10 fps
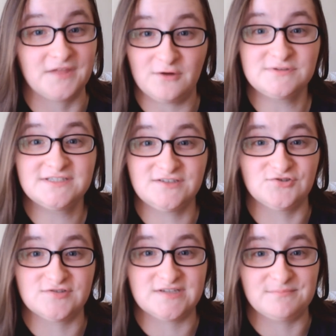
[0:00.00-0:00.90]
That was an
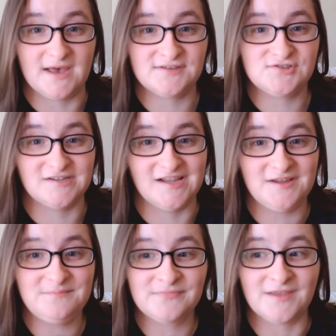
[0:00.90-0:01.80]
interesting batch
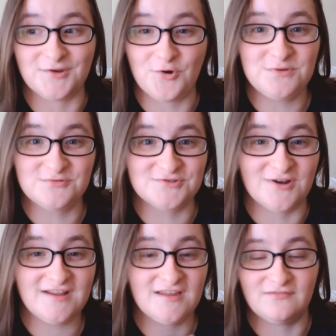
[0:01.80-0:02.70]
today. I hope you
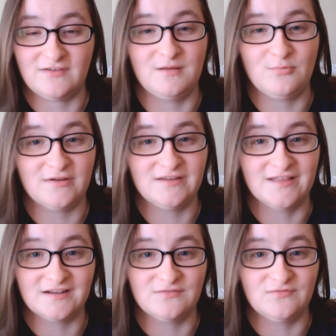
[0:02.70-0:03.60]
enjoyed it. If at any point you
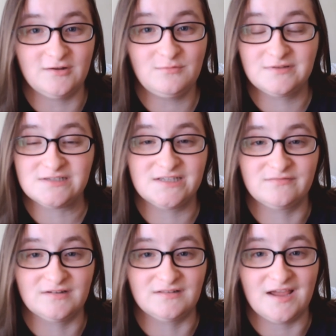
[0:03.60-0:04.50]
liked the video, please leave
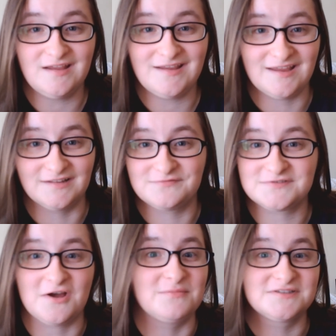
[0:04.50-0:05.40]
it a like and leave
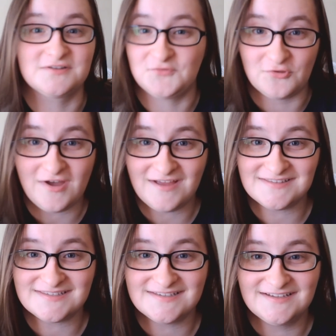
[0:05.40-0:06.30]
comments of your
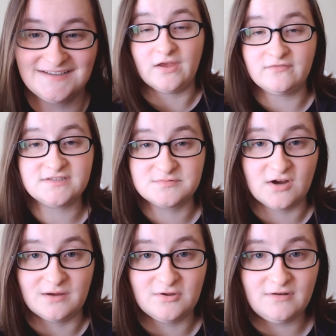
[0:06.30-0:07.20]
thoughts. If you haven't
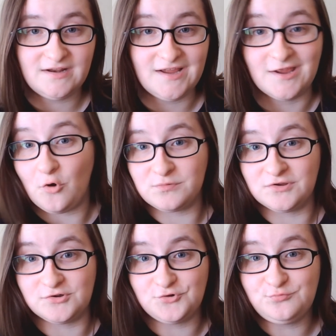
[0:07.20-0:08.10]
subscribed already, I hope
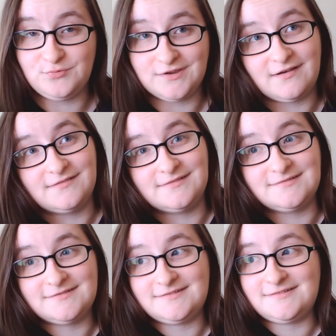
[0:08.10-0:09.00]
you do
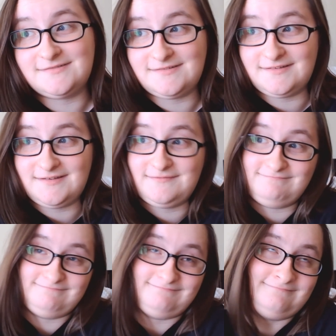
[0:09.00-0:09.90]
because
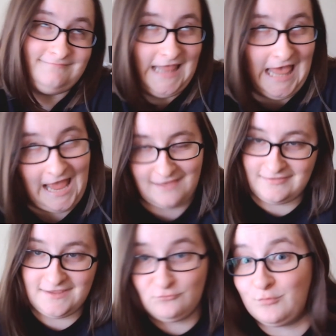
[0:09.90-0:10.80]
I
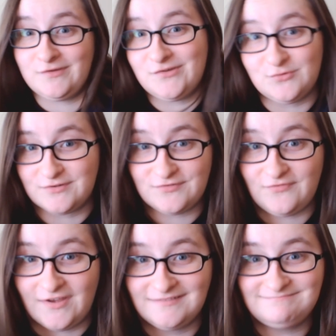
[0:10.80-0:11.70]
think what we do here is
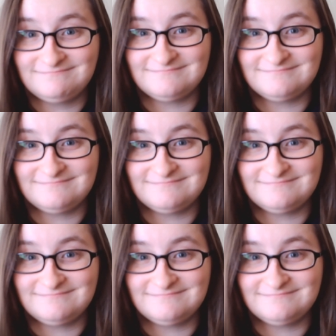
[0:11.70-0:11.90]
fun.